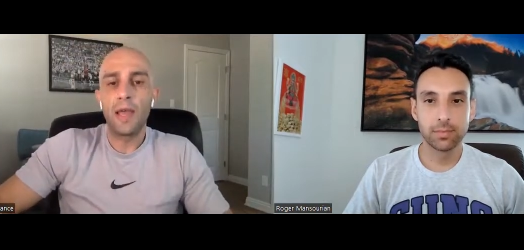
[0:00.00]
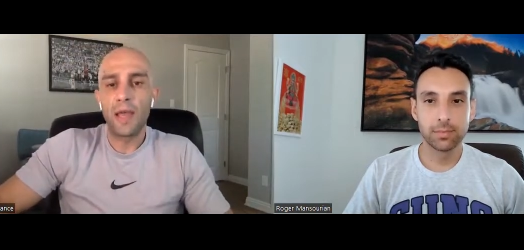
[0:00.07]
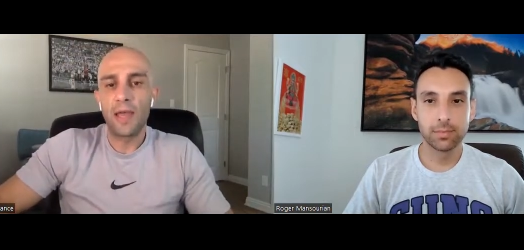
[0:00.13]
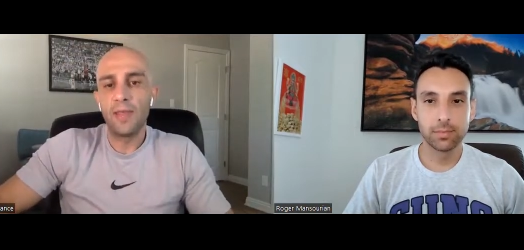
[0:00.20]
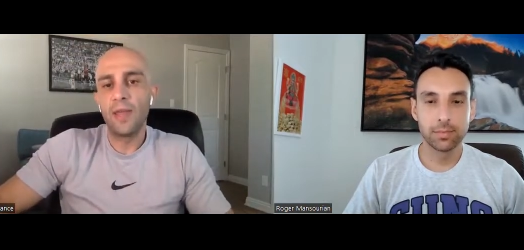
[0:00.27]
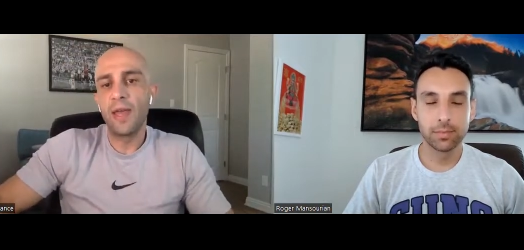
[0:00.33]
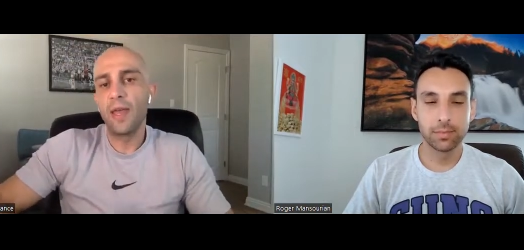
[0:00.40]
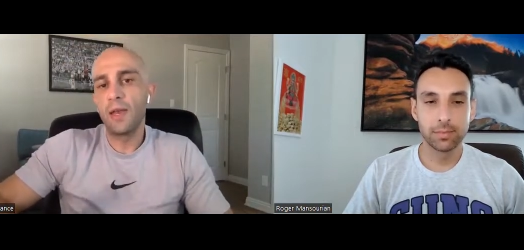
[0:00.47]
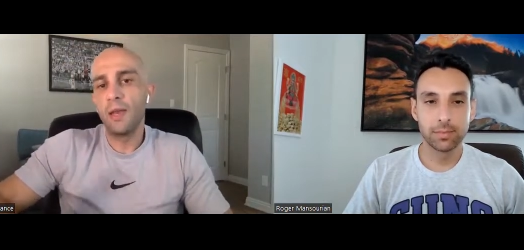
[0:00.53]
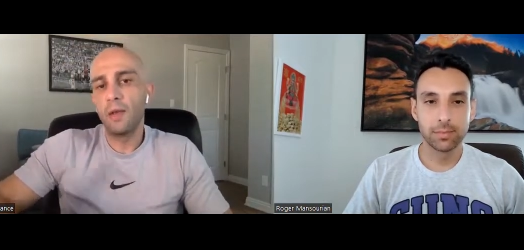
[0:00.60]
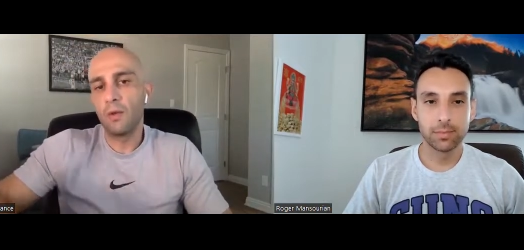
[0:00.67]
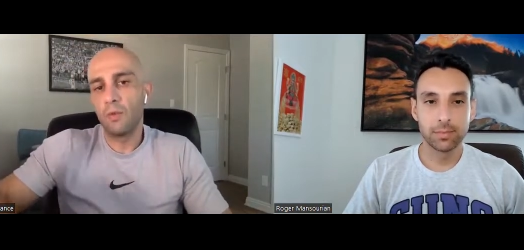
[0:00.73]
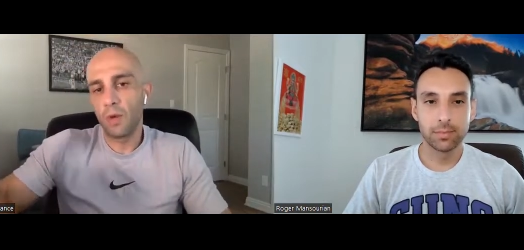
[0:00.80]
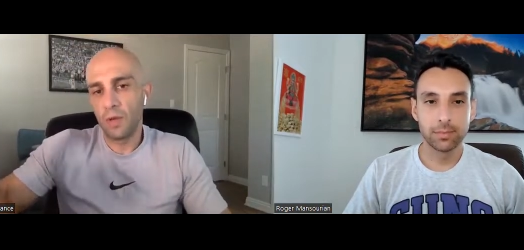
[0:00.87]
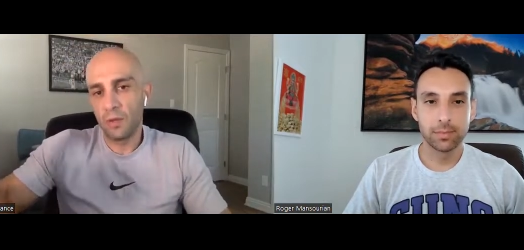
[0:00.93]
Speaker 1: And
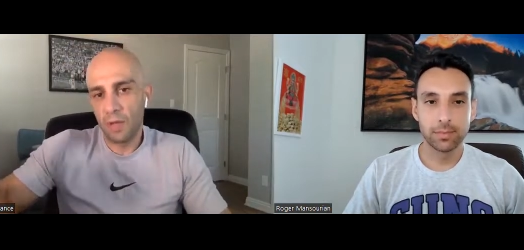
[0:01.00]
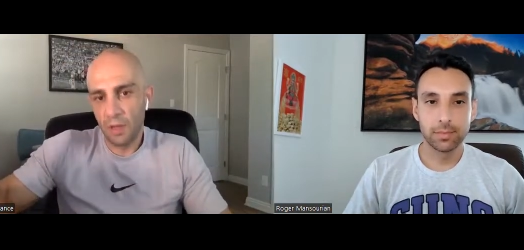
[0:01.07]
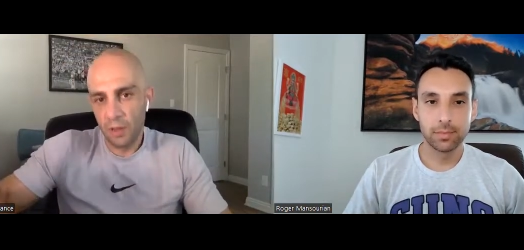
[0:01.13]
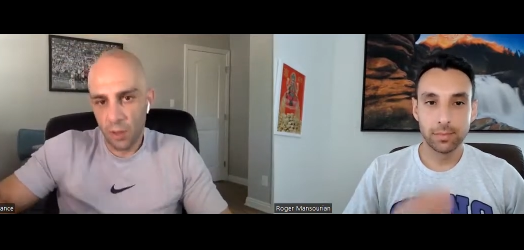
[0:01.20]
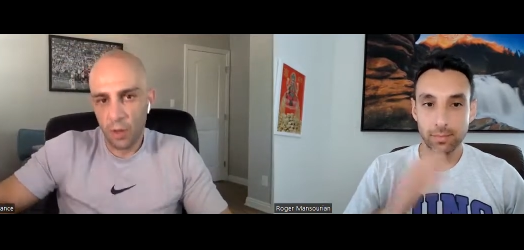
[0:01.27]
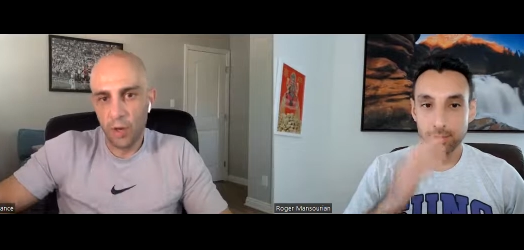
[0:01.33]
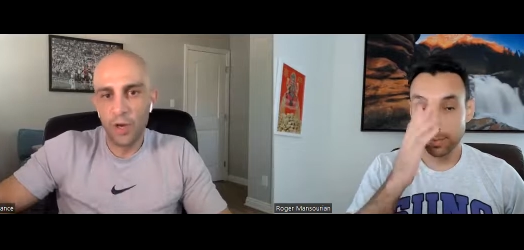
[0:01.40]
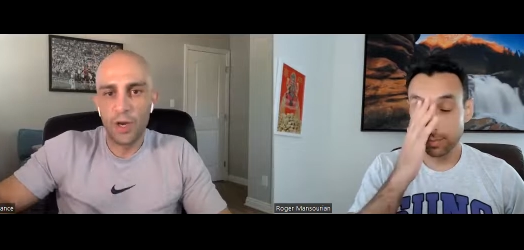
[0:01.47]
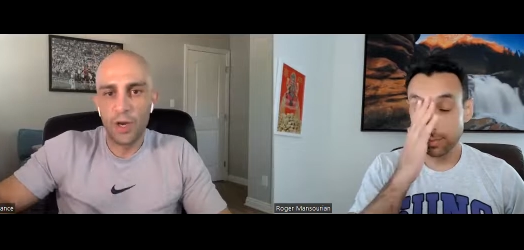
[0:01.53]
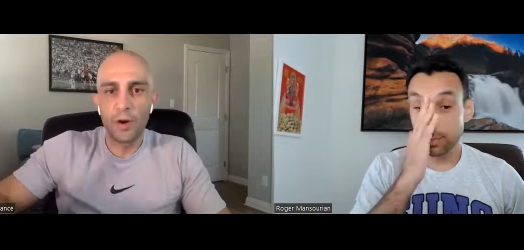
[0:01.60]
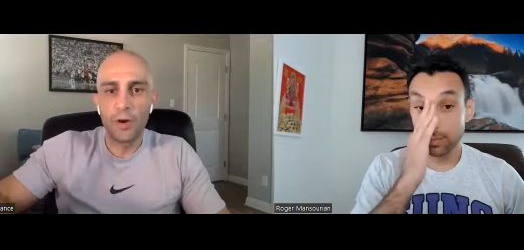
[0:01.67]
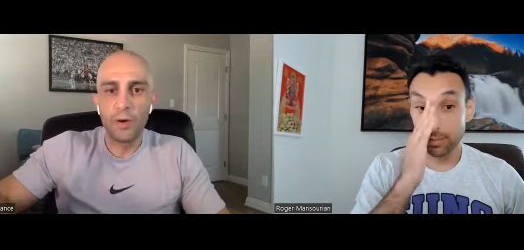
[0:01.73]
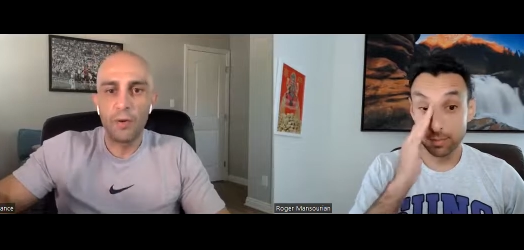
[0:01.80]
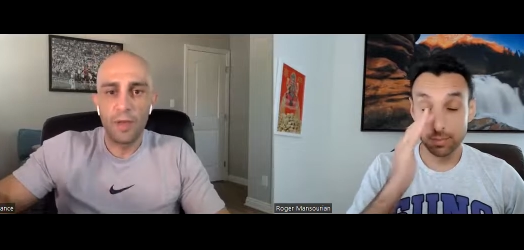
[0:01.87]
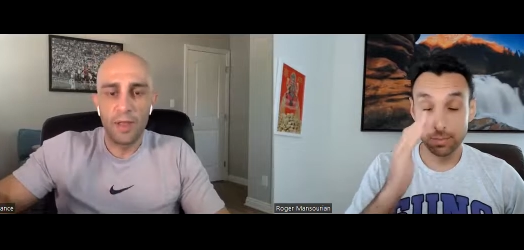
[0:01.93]
then the third
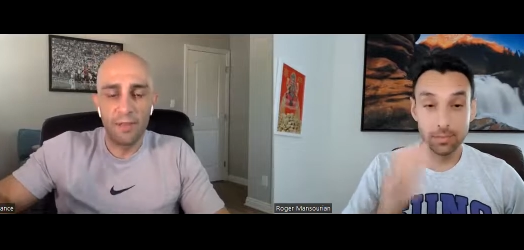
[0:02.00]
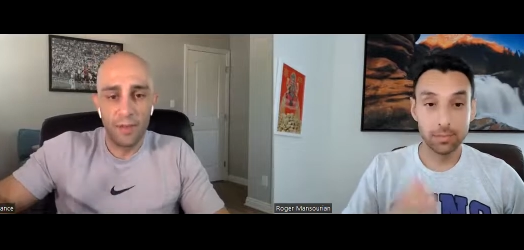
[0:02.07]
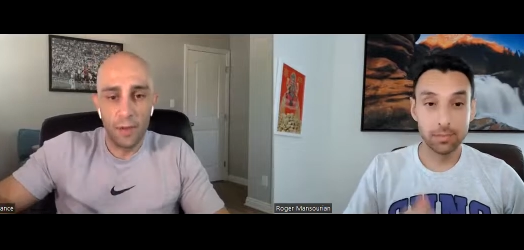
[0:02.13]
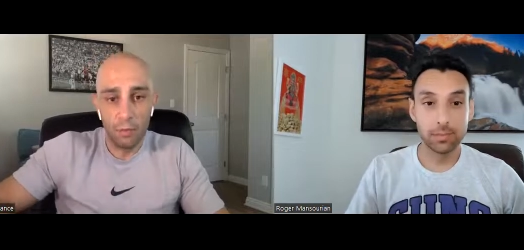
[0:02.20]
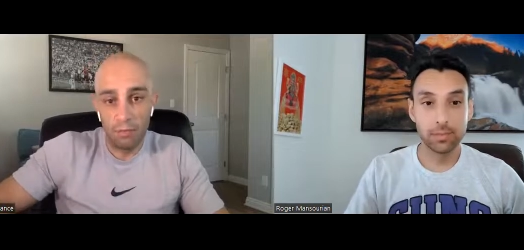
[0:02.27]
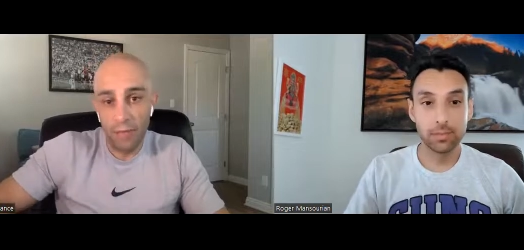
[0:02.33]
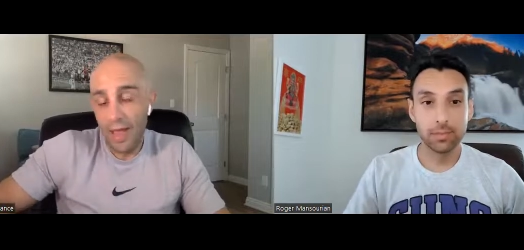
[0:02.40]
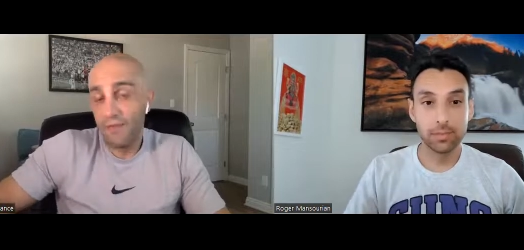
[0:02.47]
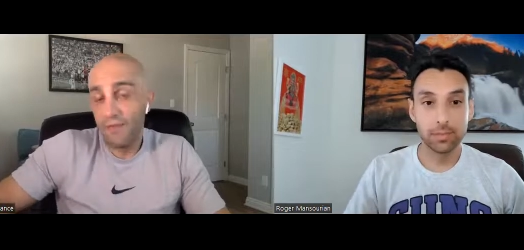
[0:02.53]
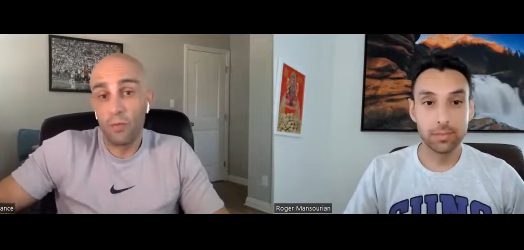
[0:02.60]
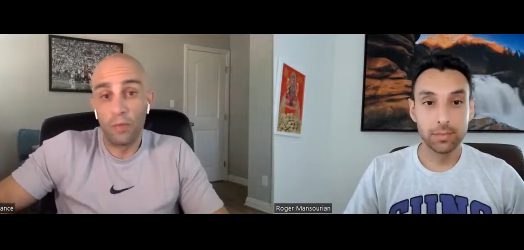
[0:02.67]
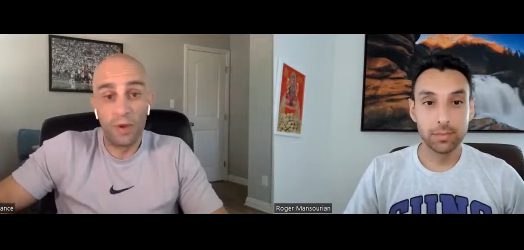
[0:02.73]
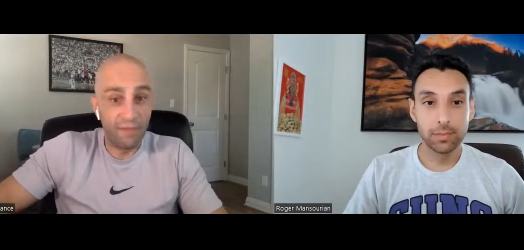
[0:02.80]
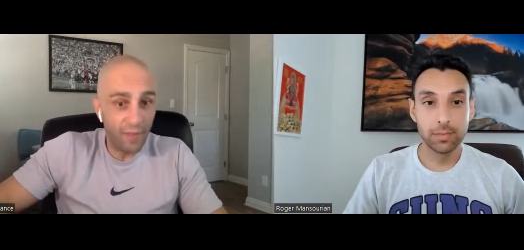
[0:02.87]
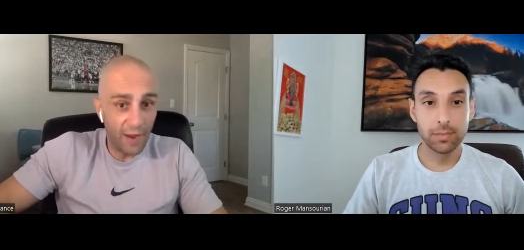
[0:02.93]
year, if you
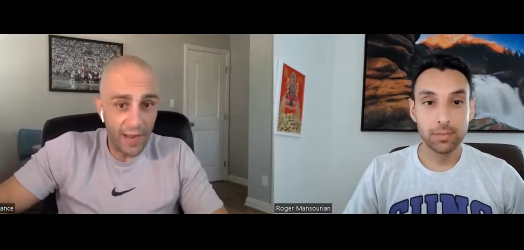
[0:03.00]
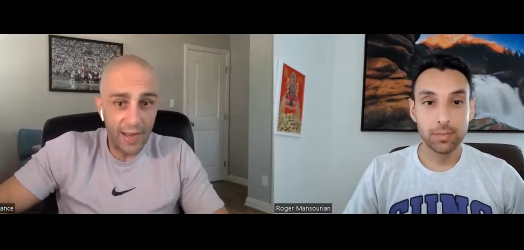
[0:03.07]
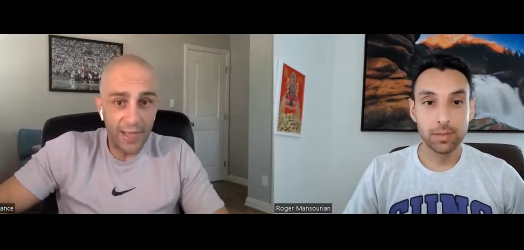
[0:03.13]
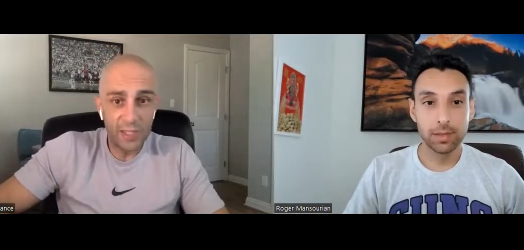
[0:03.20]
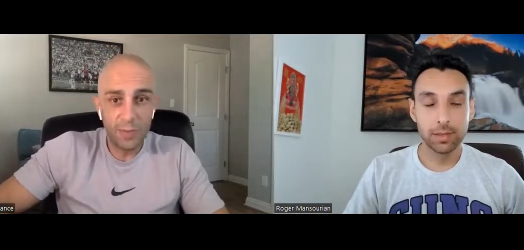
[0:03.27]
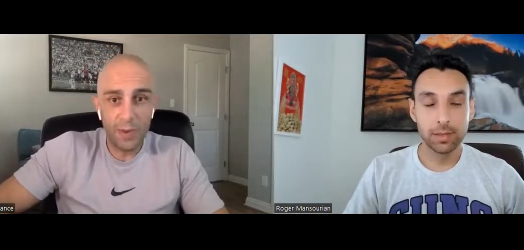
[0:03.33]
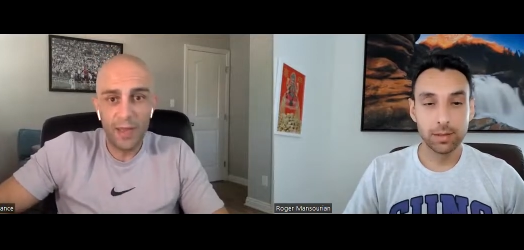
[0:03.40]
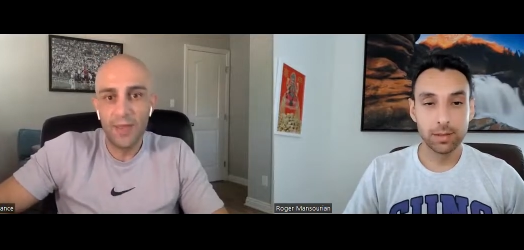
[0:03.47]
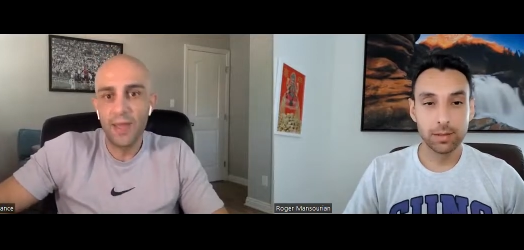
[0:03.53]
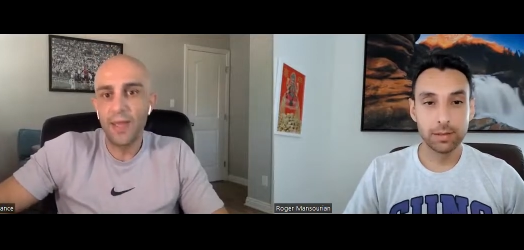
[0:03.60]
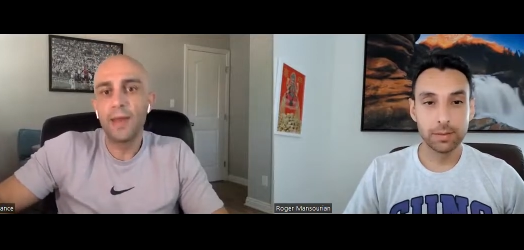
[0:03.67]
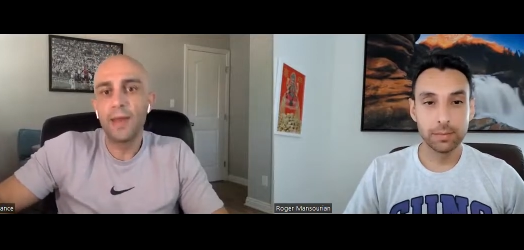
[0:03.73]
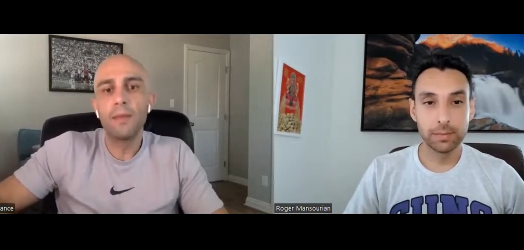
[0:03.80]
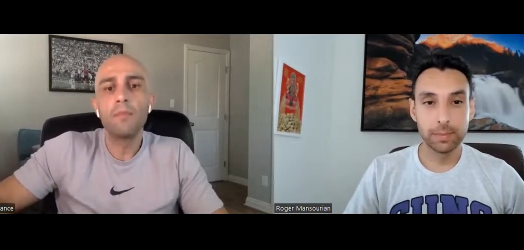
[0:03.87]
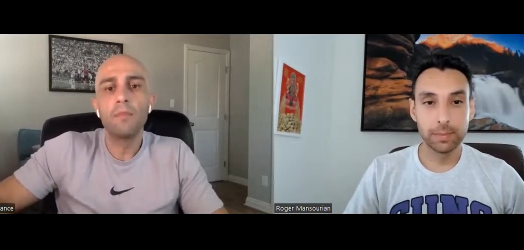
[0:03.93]
haven't refinanced by
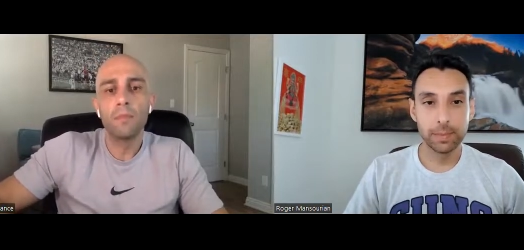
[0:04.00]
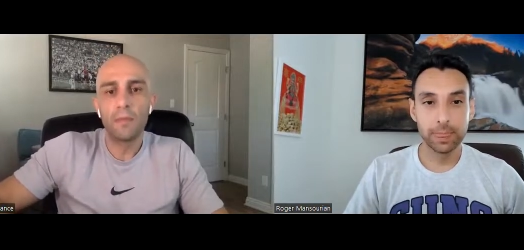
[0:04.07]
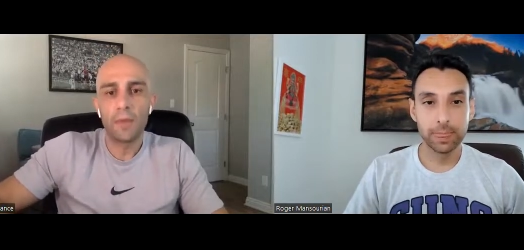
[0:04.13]
then,